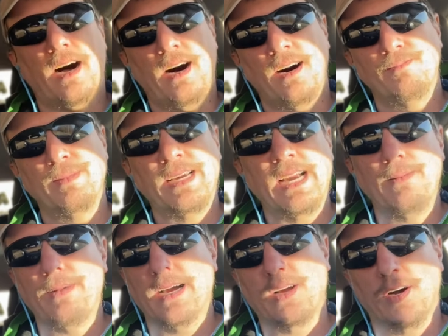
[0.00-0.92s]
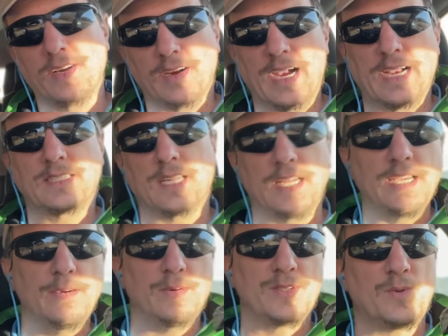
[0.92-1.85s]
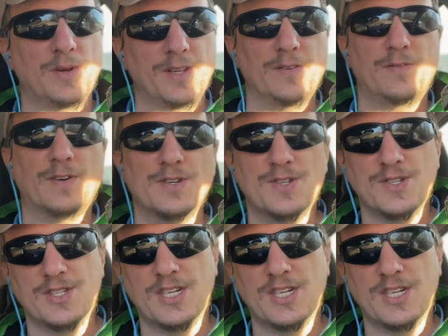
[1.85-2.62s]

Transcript: uh, me and my daughter actually it was one of the first